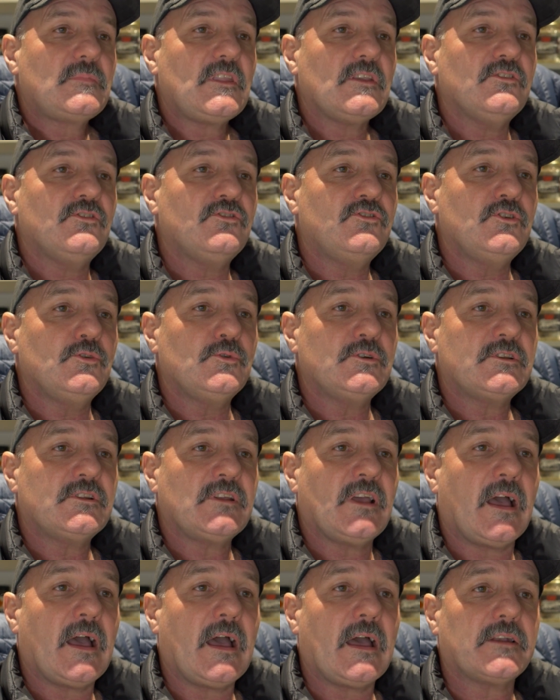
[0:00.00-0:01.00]
Stuart
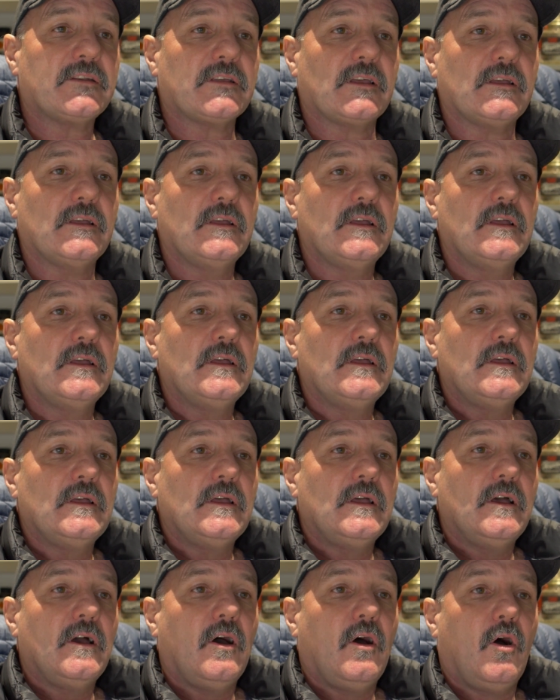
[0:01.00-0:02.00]
Carter.
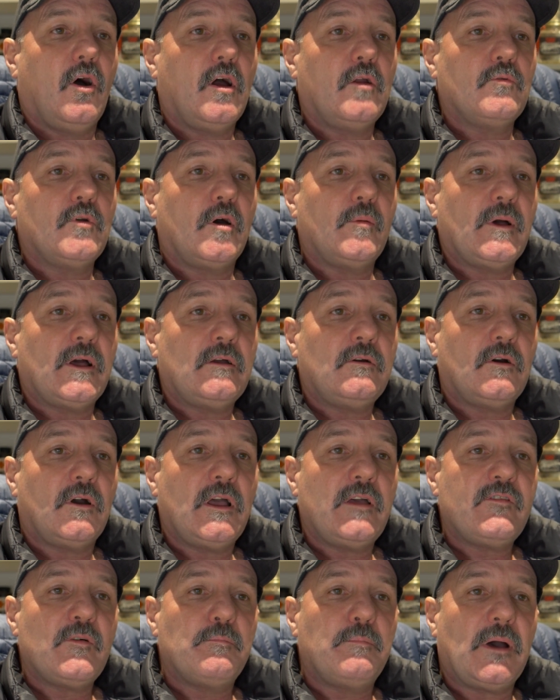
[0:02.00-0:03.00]
Hi, Robbo. I
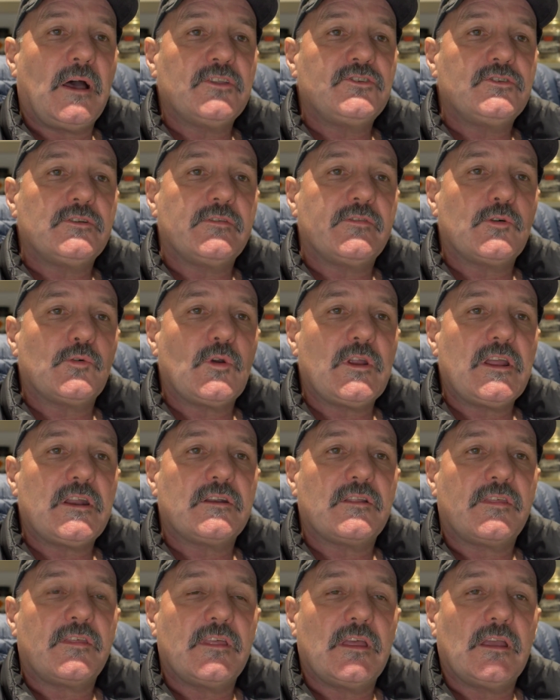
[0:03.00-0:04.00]
have a budget of around
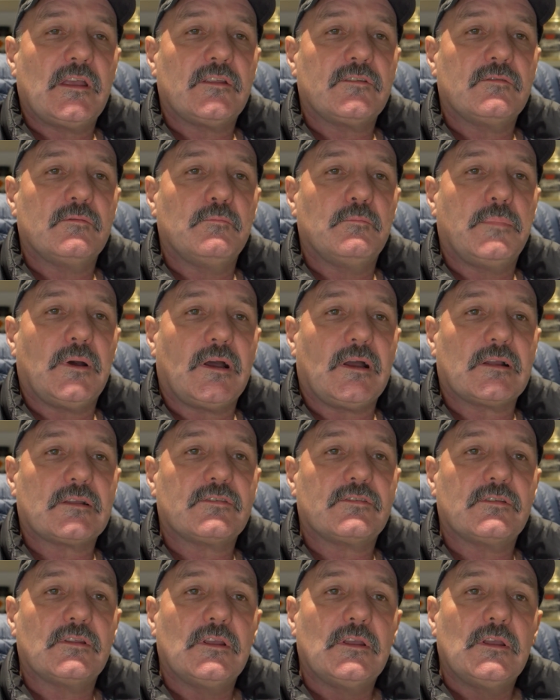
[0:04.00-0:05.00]

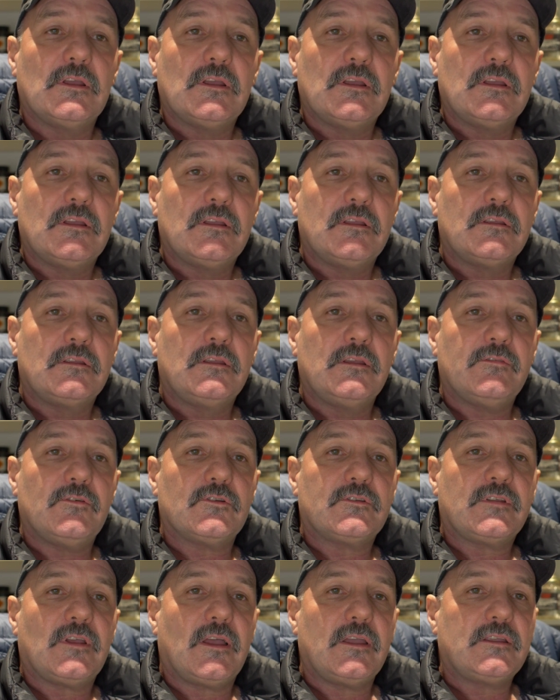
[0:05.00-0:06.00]
$1,000, give or
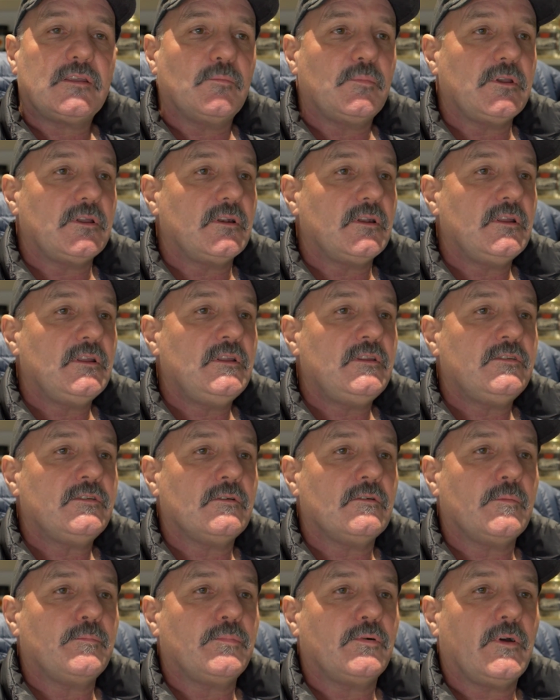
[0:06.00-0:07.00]
take a bit. Is
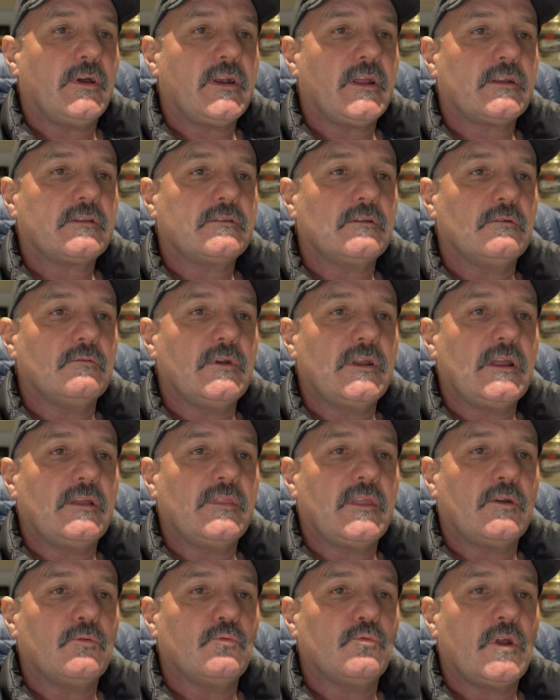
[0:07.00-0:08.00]
there a product around
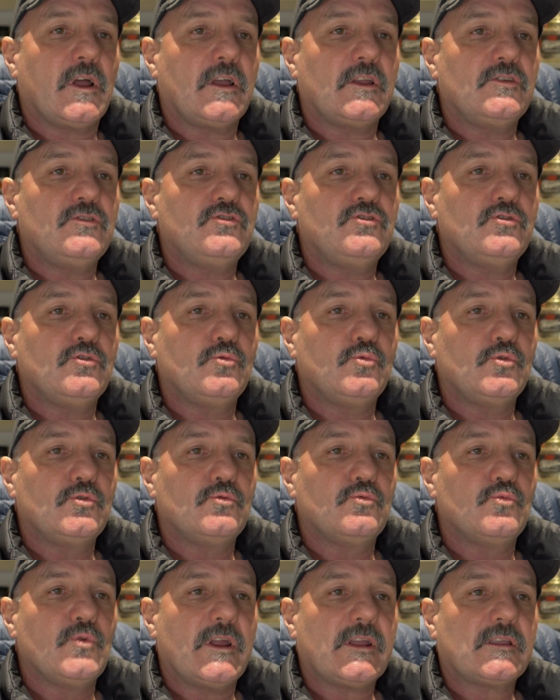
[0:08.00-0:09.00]
that range you
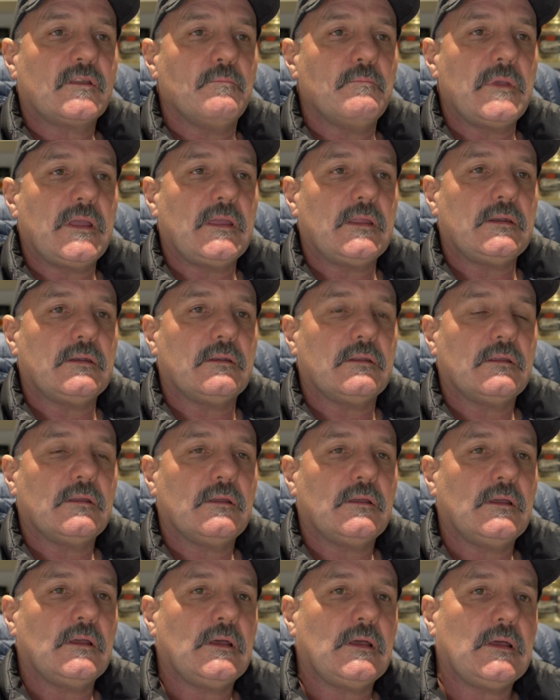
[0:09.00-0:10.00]
would recommend?
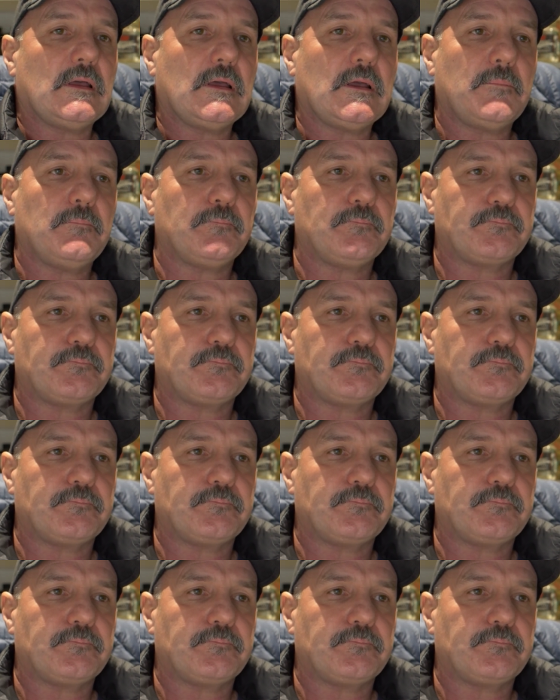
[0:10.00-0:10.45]
All